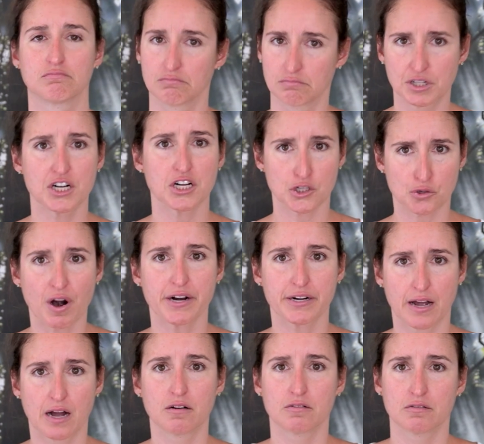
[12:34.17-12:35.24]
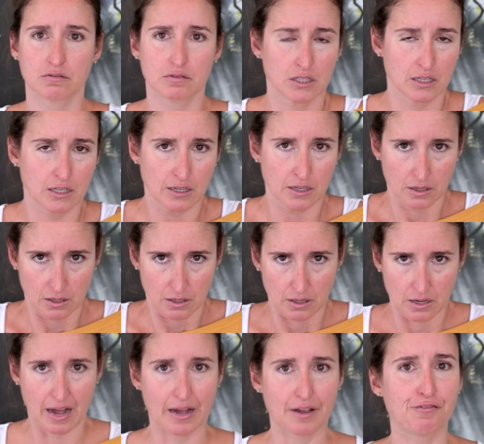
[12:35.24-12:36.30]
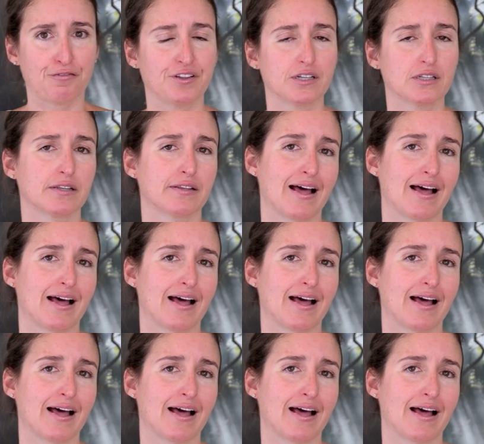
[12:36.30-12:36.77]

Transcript: because right now I feel